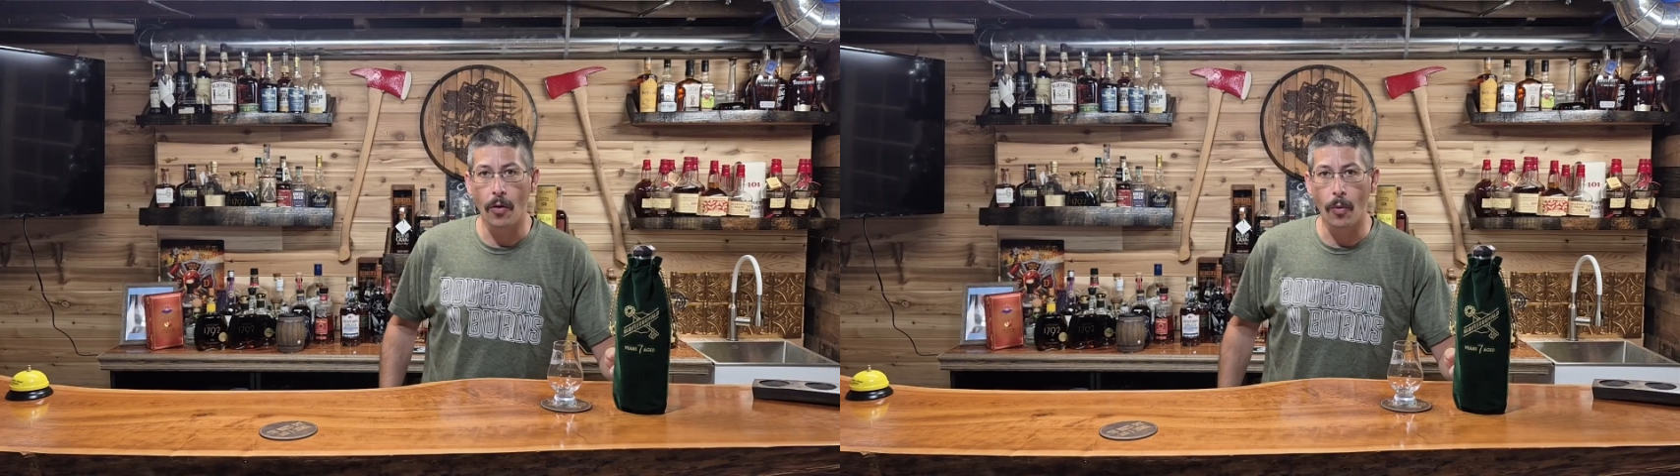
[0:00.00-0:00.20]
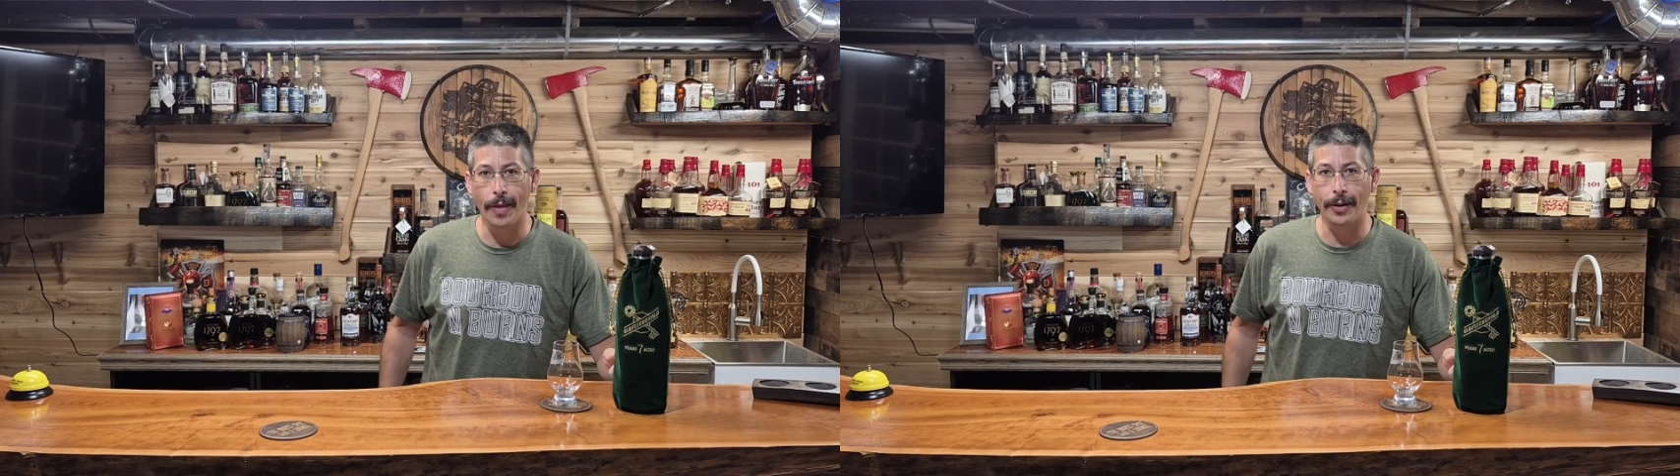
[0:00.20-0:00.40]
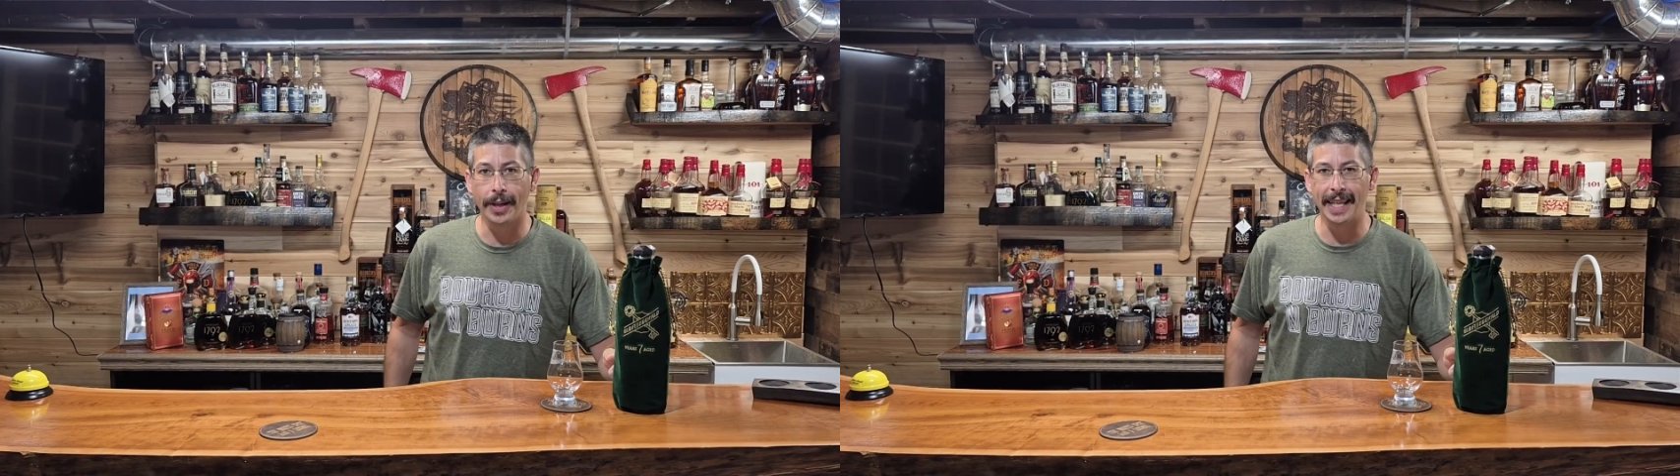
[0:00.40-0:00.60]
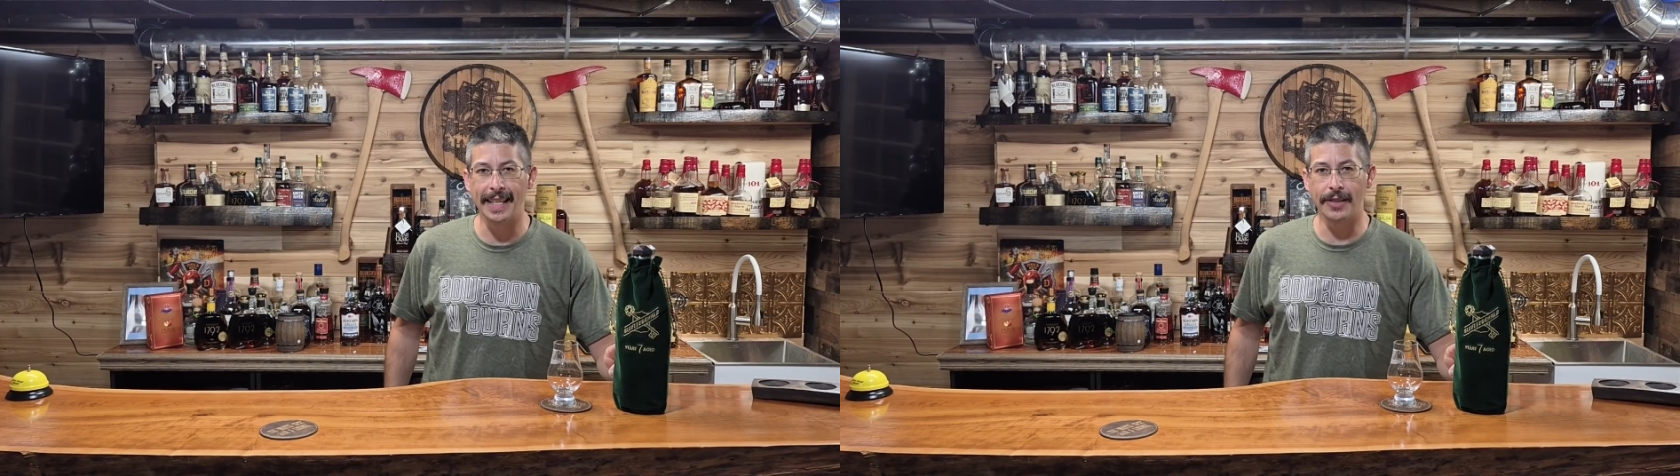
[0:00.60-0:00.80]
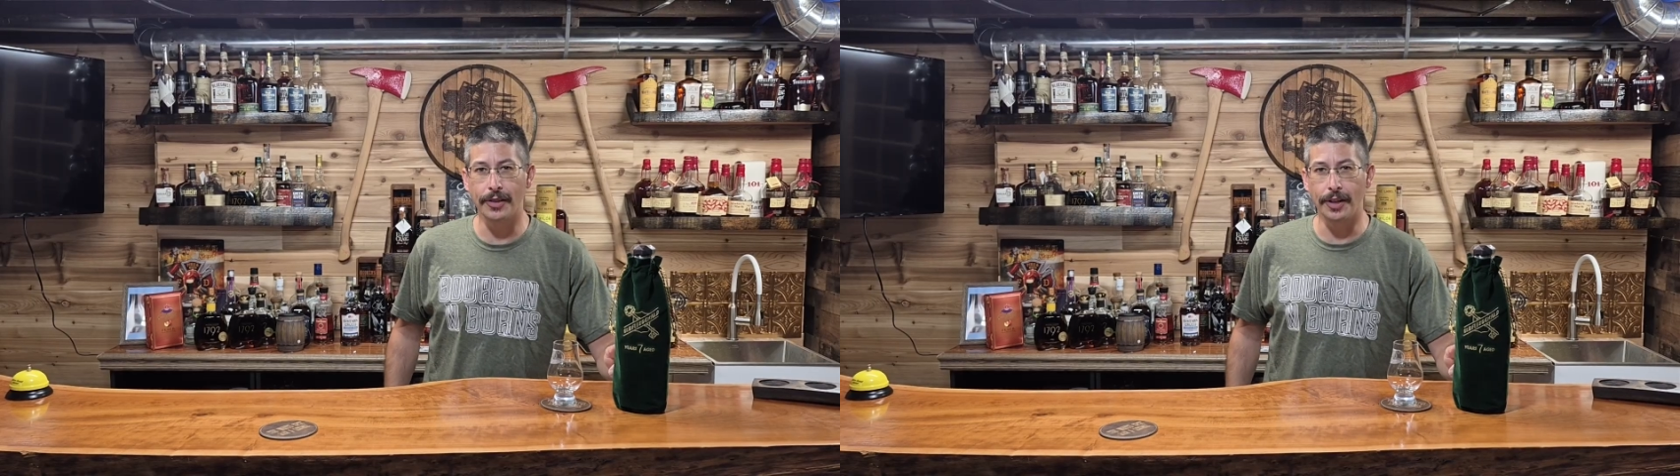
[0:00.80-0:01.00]
whether it
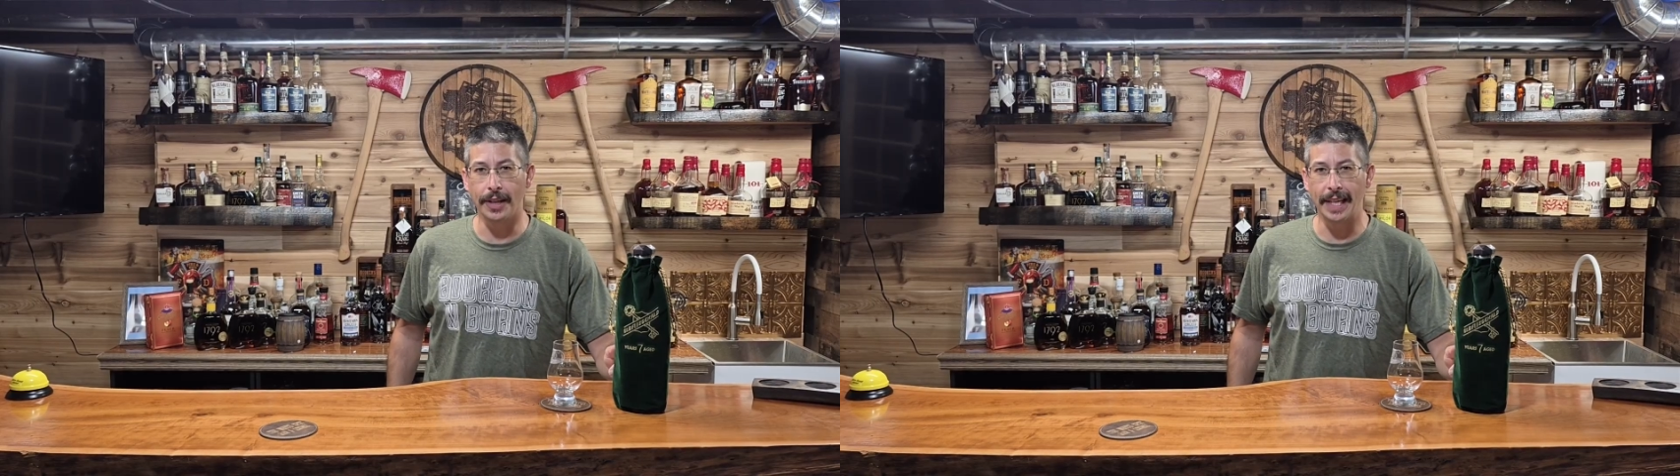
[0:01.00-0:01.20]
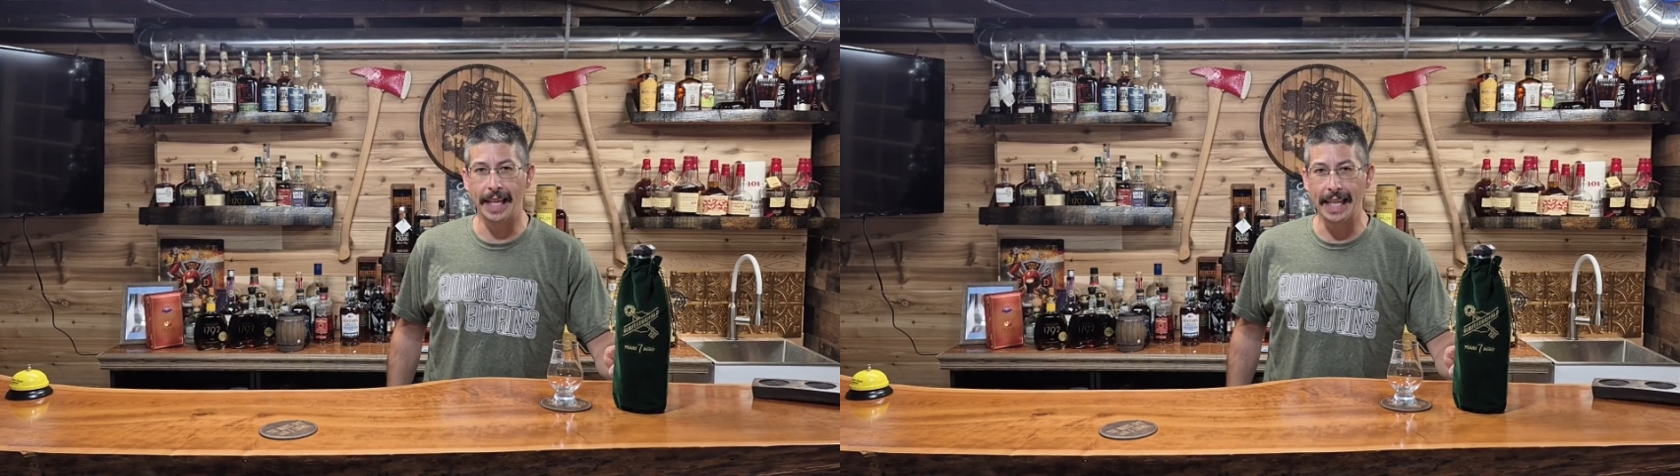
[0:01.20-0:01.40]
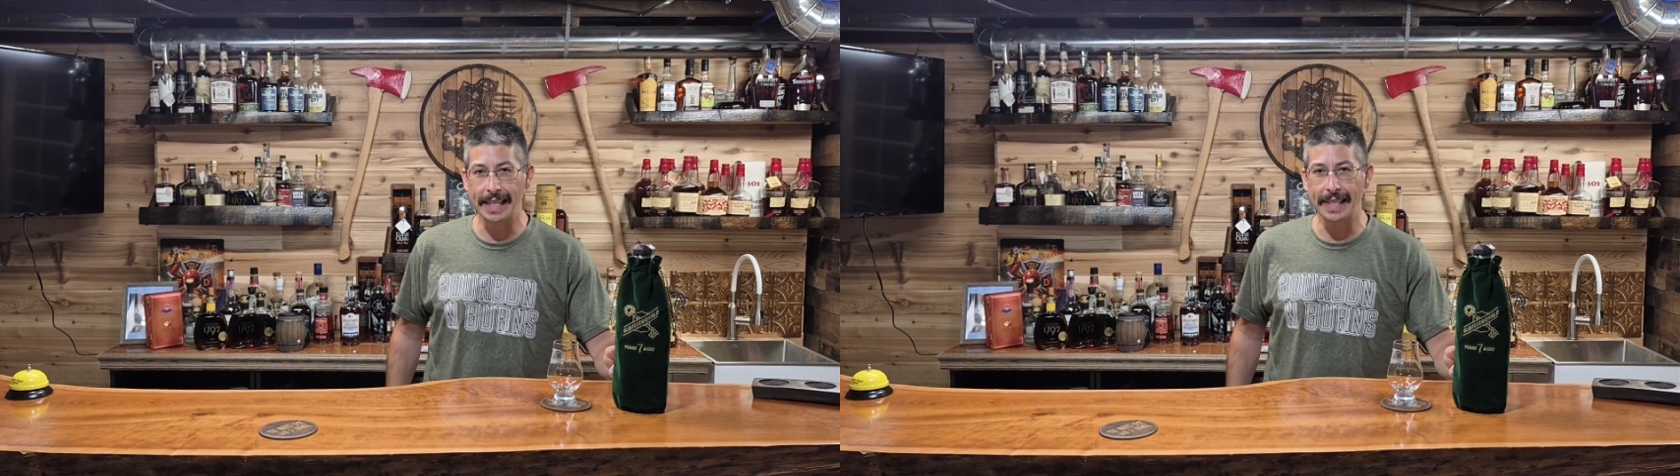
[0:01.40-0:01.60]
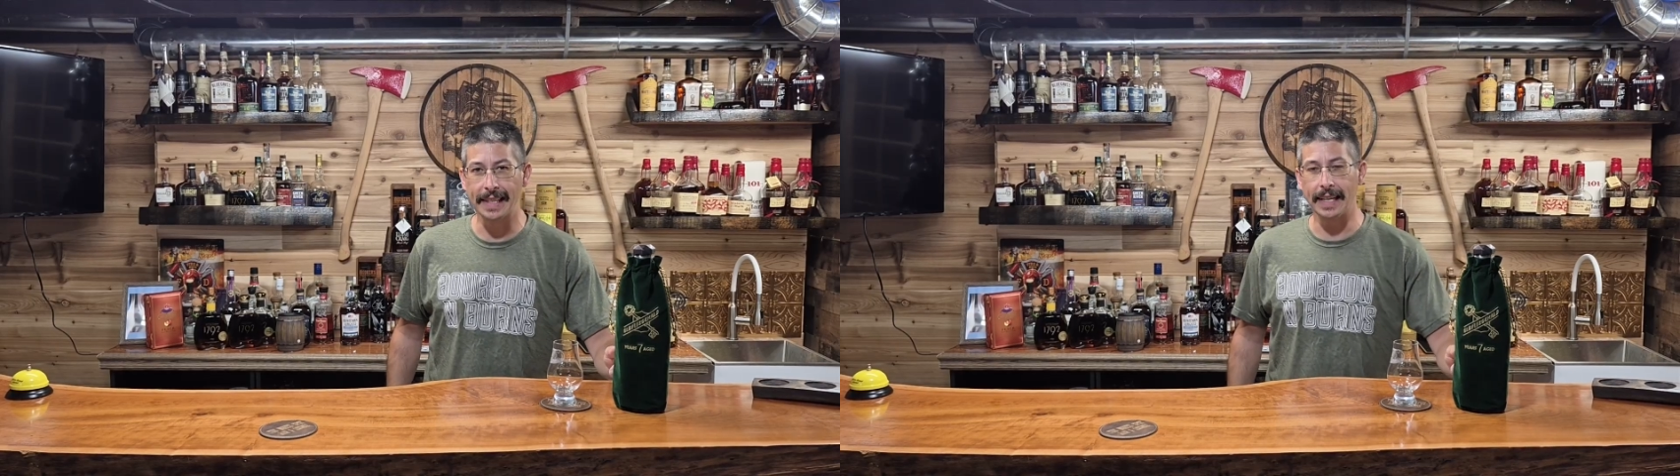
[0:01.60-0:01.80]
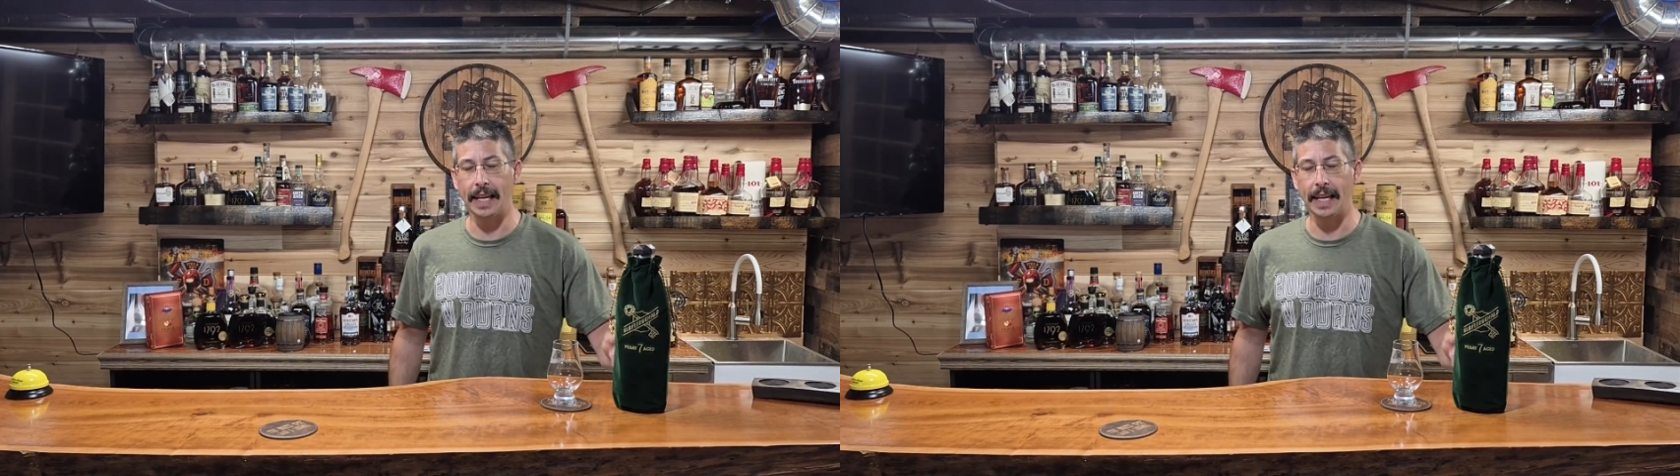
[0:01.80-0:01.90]
is or isn't,